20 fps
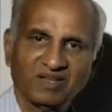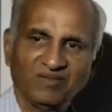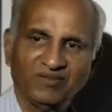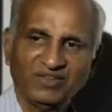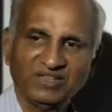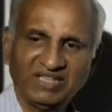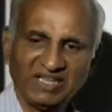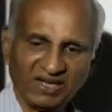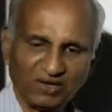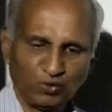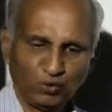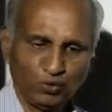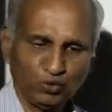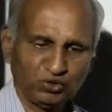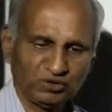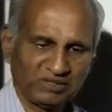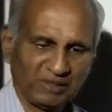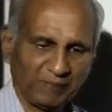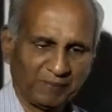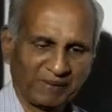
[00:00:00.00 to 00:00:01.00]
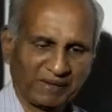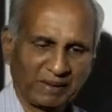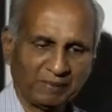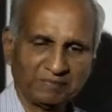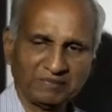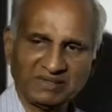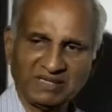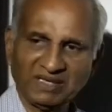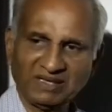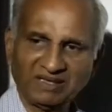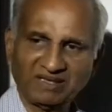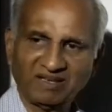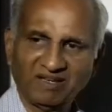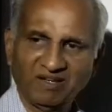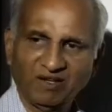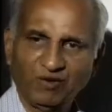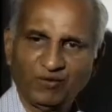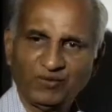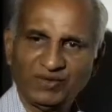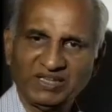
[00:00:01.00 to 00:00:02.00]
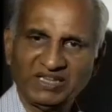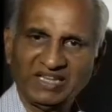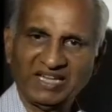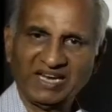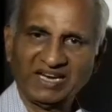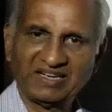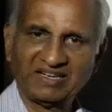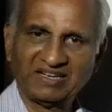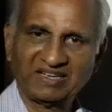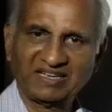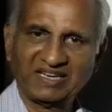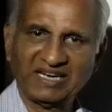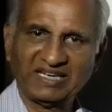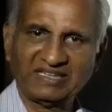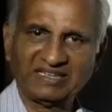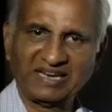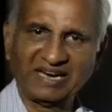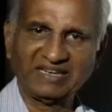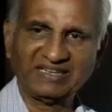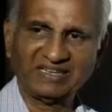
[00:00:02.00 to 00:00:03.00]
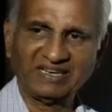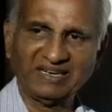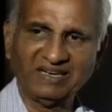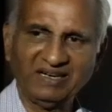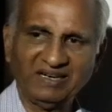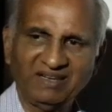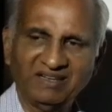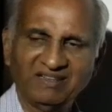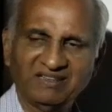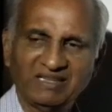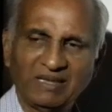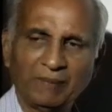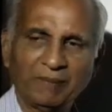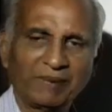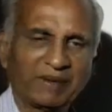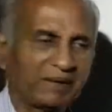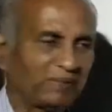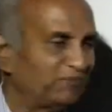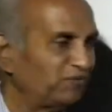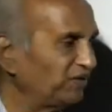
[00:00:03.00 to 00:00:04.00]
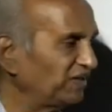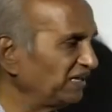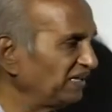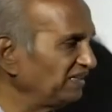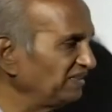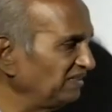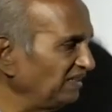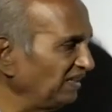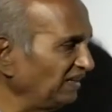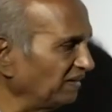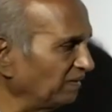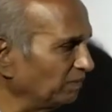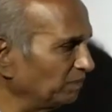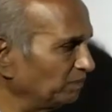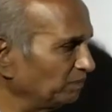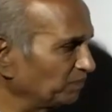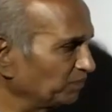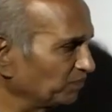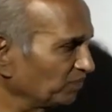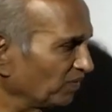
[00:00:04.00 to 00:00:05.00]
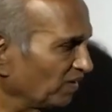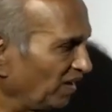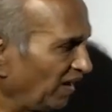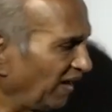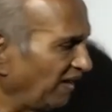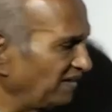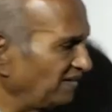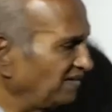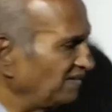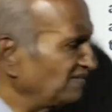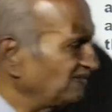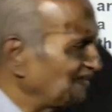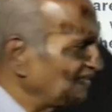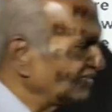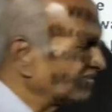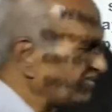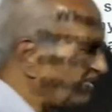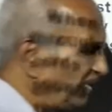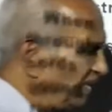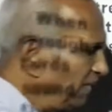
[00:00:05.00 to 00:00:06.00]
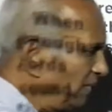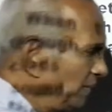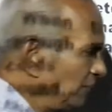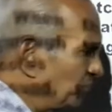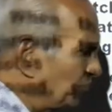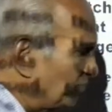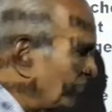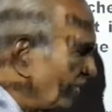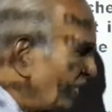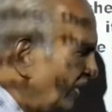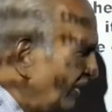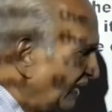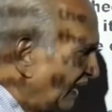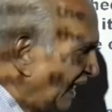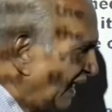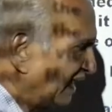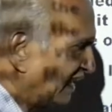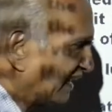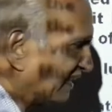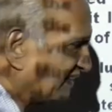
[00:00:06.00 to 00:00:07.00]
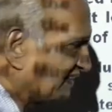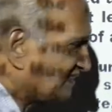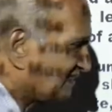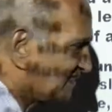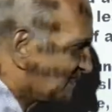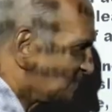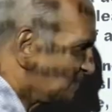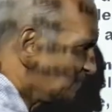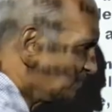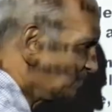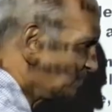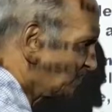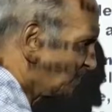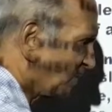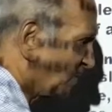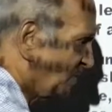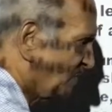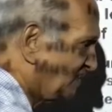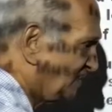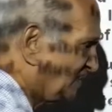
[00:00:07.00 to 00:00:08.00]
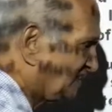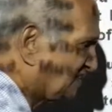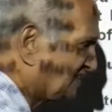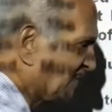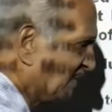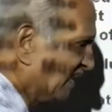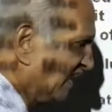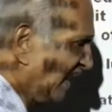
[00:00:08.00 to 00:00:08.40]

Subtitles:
When they are loose, they become thick. When they get tightened, they become very thin. And this is the larynx. This is the